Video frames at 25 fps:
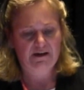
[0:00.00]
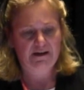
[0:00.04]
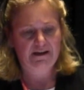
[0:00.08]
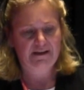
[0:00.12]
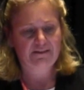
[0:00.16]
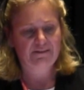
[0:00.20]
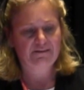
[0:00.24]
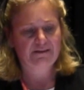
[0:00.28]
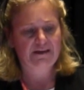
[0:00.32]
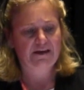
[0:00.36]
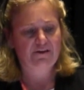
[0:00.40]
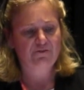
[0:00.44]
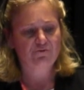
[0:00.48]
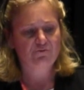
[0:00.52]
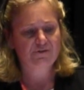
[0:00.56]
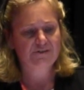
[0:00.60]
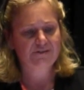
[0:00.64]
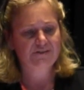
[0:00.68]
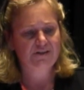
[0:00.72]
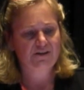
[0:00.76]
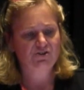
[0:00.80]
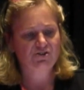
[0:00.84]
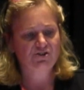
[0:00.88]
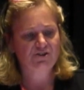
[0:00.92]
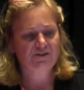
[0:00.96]
a
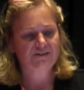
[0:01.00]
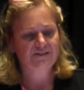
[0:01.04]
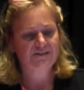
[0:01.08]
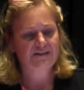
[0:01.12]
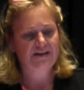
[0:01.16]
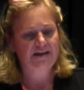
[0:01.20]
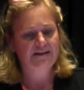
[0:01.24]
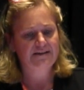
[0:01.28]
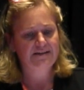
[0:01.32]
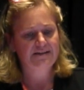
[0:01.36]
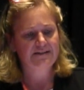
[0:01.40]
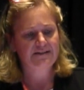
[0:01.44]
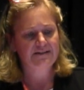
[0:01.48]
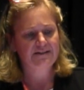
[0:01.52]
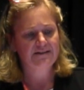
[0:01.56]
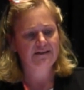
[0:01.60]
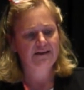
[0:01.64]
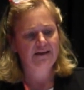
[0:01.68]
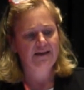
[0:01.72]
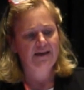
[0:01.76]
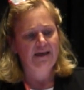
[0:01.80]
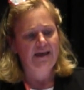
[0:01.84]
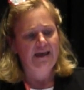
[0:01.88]
catheterization is not needed.